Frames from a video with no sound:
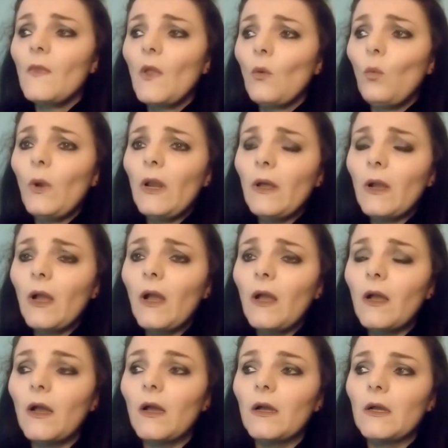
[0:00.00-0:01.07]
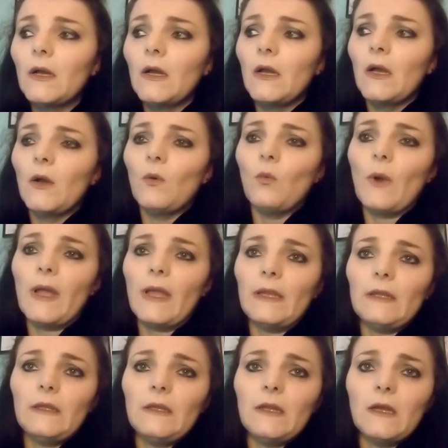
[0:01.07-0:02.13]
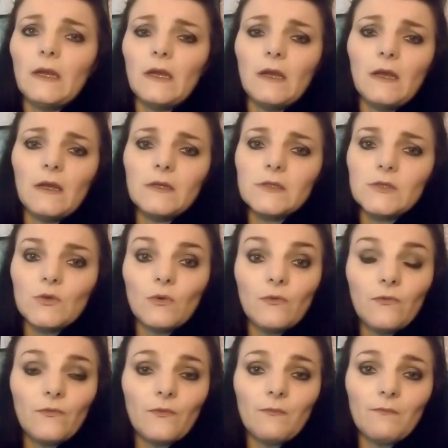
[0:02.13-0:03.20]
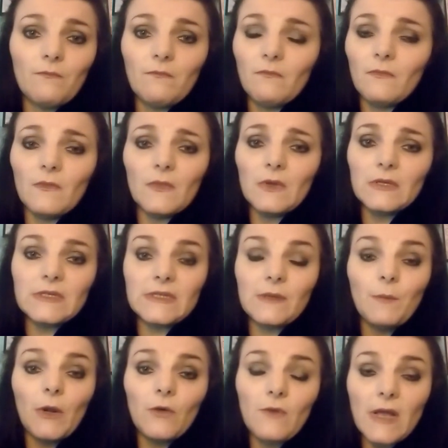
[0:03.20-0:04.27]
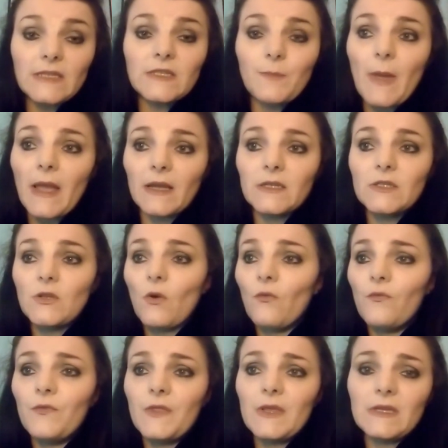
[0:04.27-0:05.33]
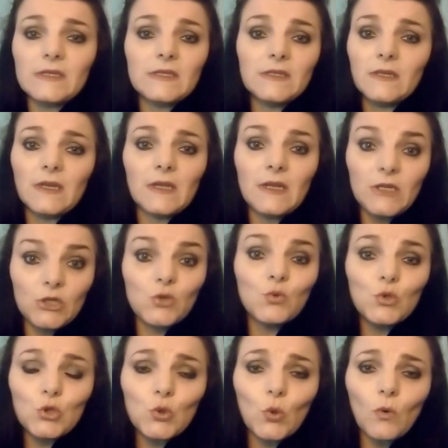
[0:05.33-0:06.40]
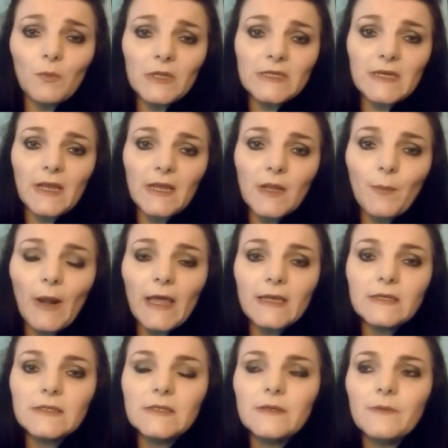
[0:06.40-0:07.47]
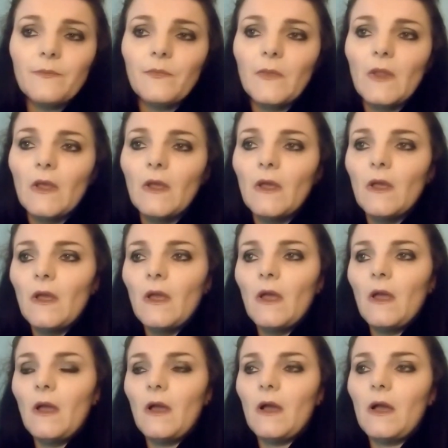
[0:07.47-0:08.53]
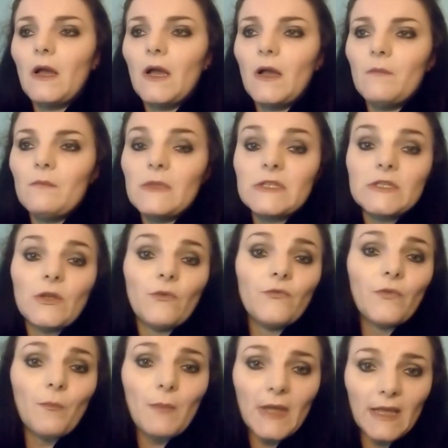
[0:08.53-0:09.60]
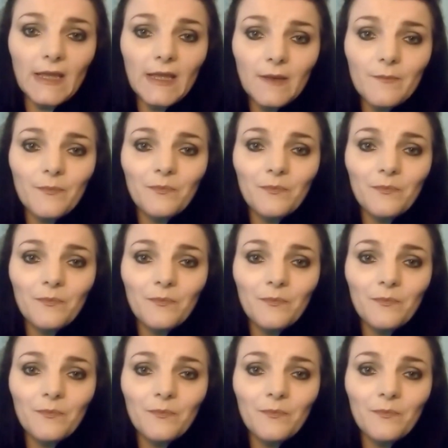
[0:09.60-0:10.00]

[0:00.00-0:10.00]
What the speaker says: will occur when sort of similar aspects of this initial trauma take place. So for me,